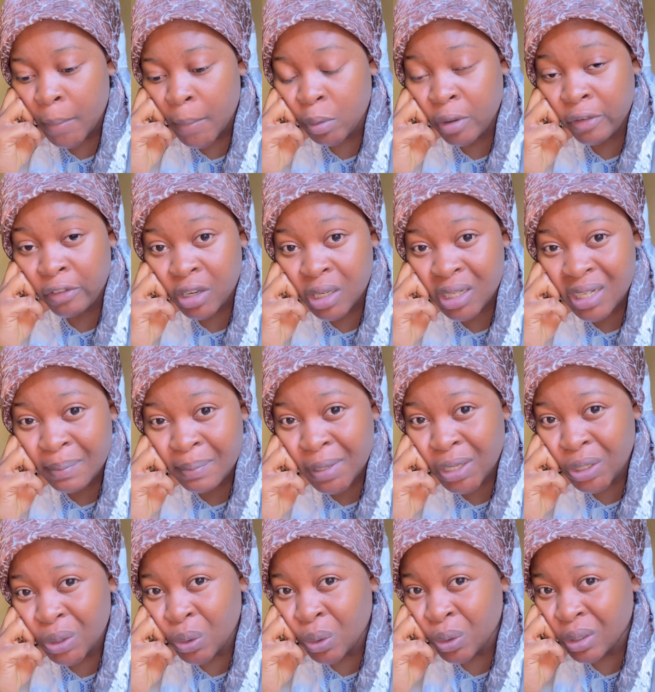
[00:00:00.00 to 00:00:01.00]
Well, I've already
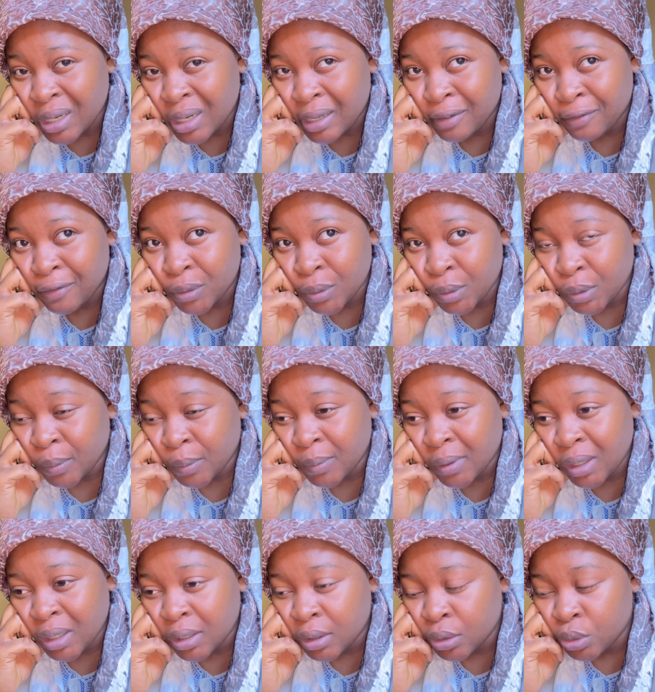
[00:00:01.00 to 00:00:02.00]
made order for
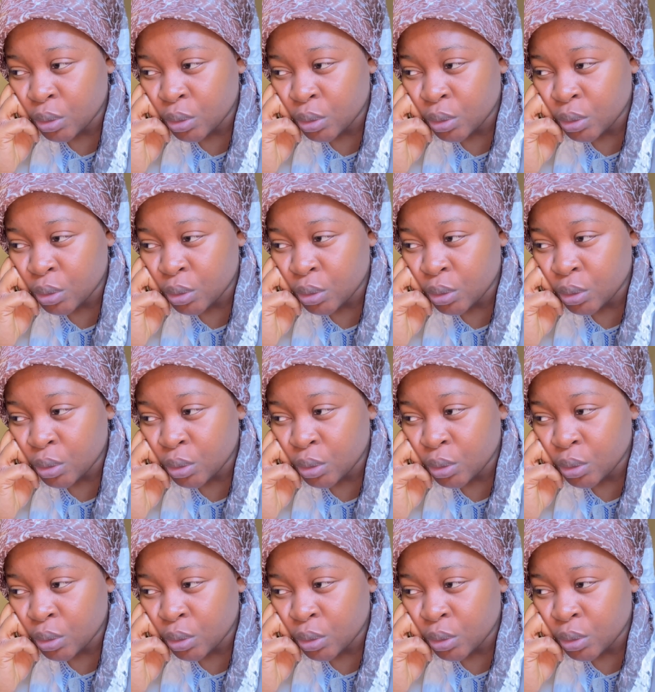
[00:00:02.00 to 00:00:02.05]
something,